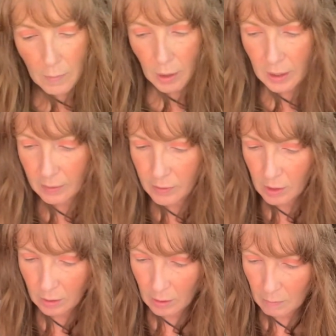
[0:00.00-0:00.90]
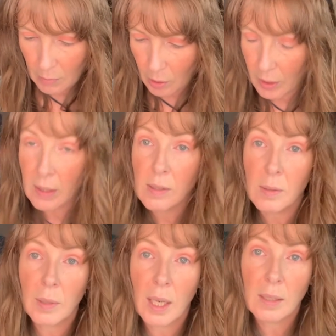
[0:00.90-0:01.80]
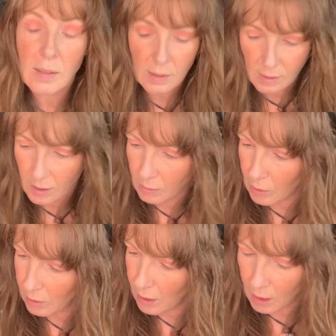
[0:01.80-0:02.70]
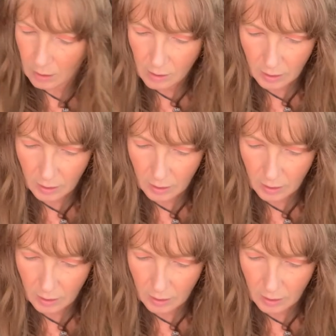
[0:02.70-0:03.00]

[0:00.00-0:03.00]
might have to combine some colours and see what colours